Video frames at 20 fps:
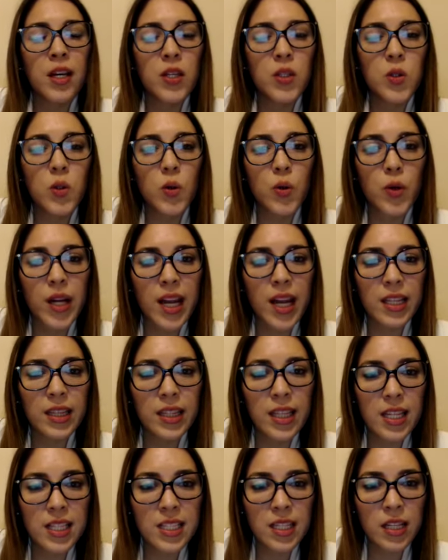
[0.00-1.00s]
to create
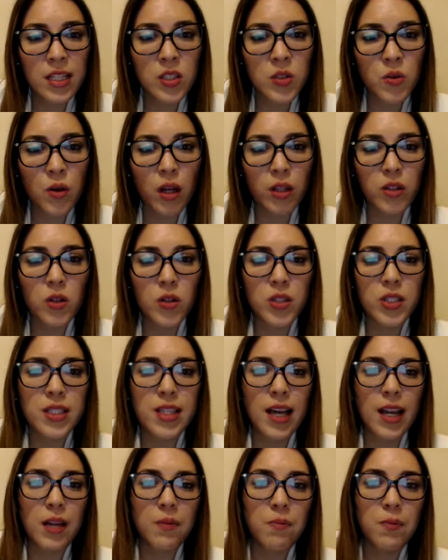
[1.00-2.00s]
teaching structures
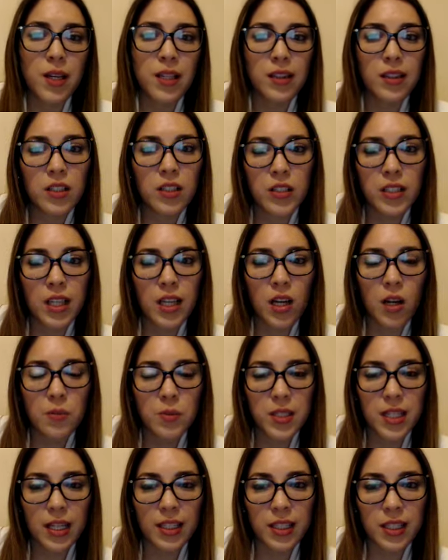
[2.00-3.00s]
that embed learning
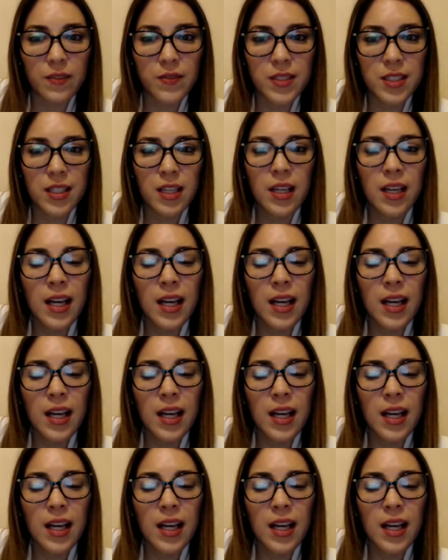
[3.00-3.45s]
objectives.